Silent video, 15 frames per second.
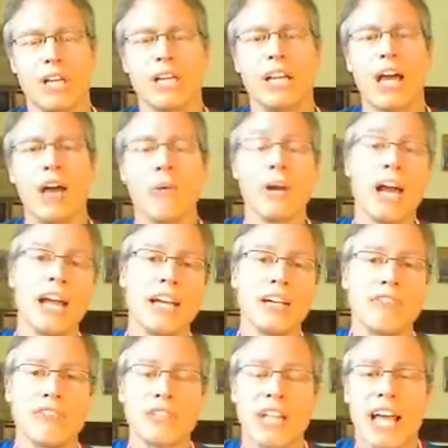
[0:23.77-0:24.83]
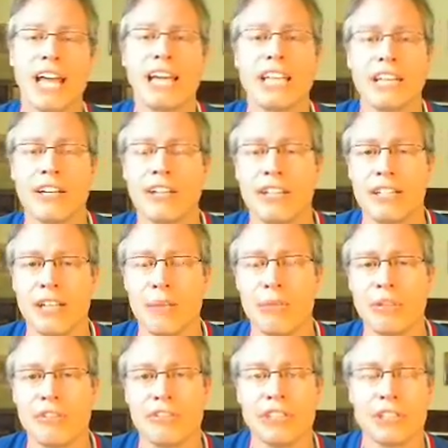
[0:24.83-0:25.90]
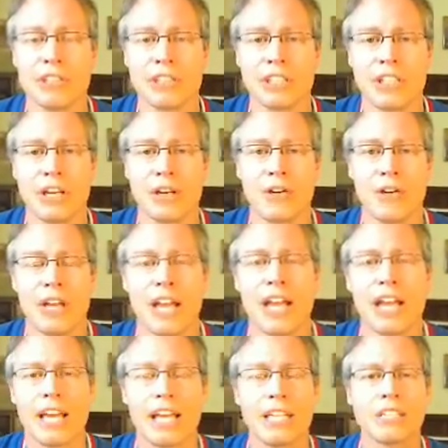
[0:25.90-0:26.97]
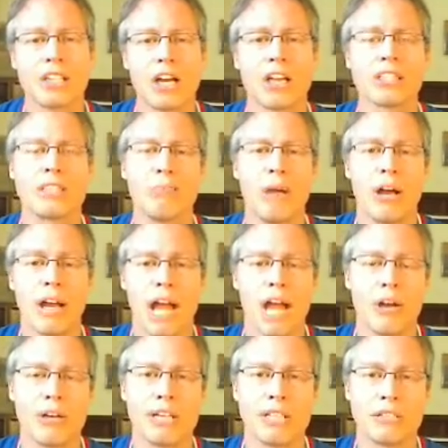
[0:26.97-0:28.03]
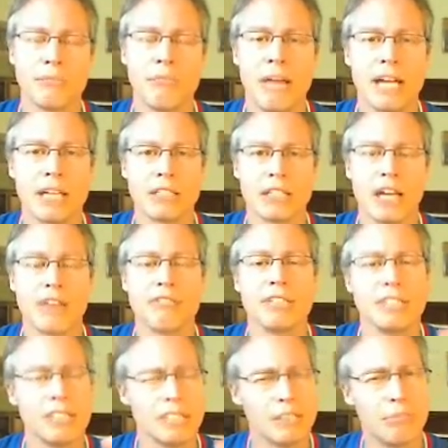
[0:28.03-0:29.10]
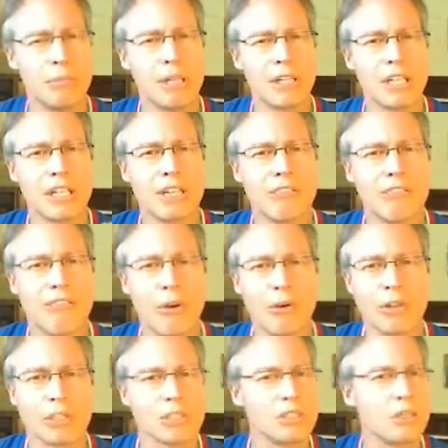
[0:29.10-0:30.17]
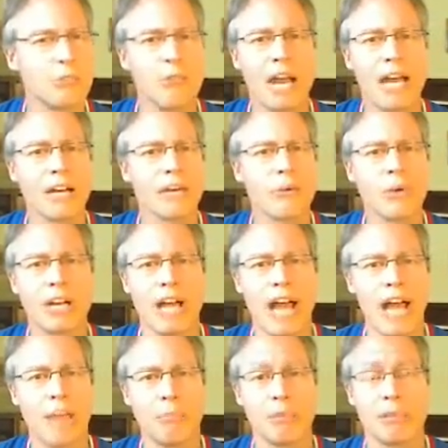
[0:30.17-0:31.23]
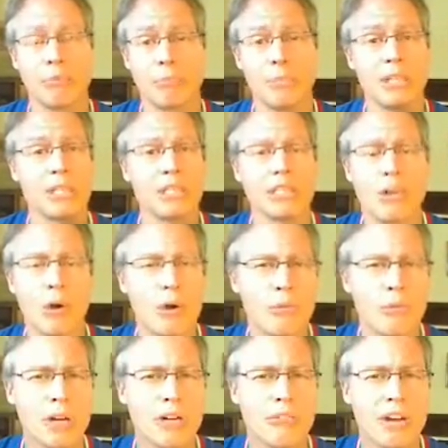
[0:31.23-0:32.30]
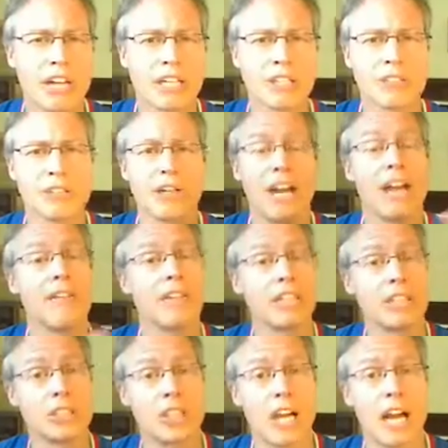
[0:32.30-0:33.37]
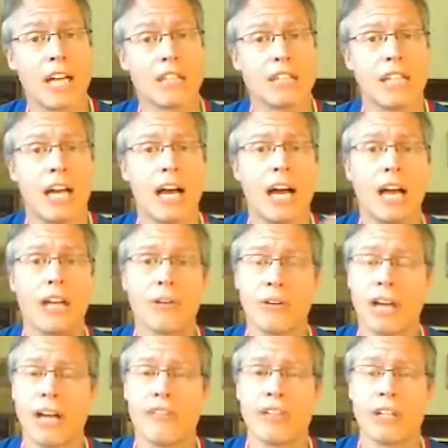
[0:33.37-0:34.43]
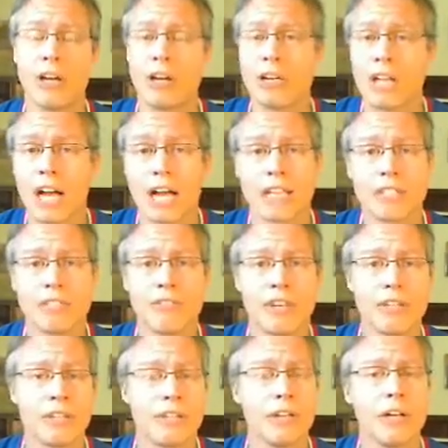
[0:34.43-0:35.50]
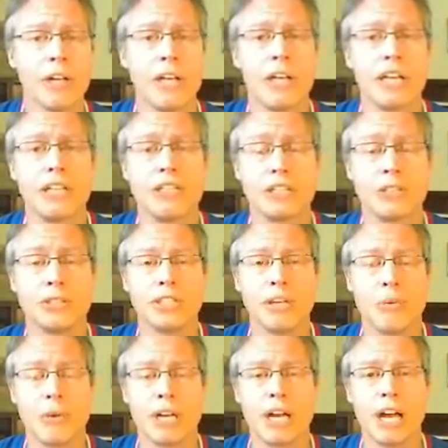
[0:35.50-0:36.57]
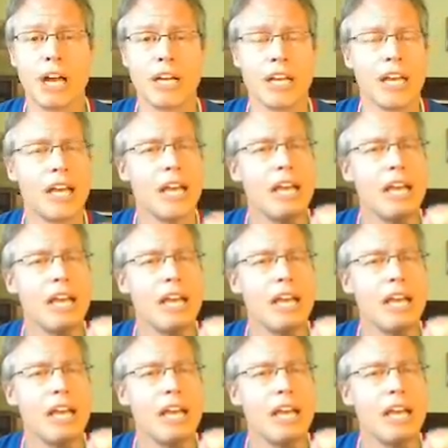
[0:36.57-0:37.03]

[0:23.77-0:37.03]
Now, when I interviewed Hank Aaron a number of years ago, he talked about how his mental toughness, his ability to focus no matter what happened, be it the home run record or having a child die or having all kinds of other issues that went on,